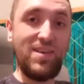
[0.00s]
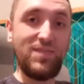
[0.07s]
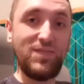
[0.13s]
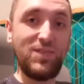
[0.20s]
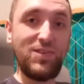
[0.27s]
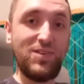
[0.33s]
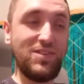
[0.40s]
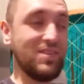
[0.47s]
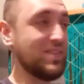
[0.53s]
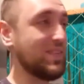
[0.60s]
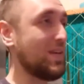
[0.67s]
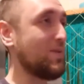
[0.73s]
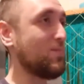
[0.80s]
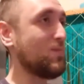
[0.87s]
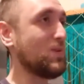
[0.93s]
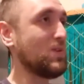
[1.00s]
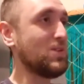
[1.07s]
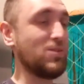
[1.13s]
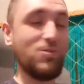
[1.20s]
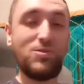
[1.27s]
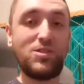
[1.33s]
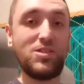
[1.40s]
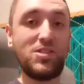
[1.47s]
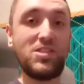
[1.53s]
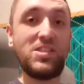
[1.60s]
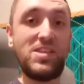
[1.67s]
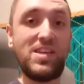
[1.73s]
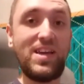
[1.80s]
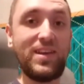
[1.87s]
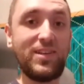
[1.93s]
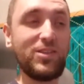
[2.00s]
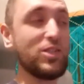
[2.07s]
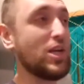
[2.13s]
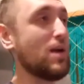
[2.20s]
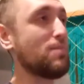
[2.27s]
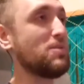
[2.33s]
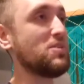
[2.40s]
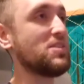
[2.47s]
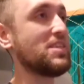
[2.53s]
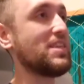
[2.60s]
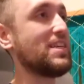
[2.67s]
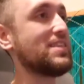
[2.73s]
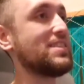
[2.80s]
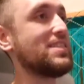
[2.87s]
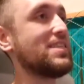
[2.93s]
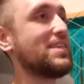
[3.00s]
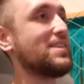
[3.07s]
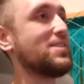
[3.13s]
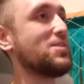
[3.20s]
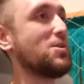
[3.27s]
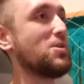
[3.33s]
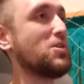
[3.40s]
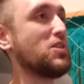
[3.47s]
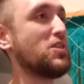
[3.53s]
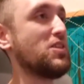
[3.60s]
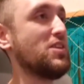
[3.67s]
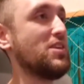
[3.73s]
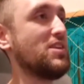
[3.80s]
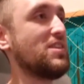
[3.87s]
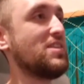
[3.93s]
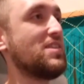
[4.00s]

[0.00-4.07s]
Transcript: effort than we're used to seeing out of jobbers against Lance Archer.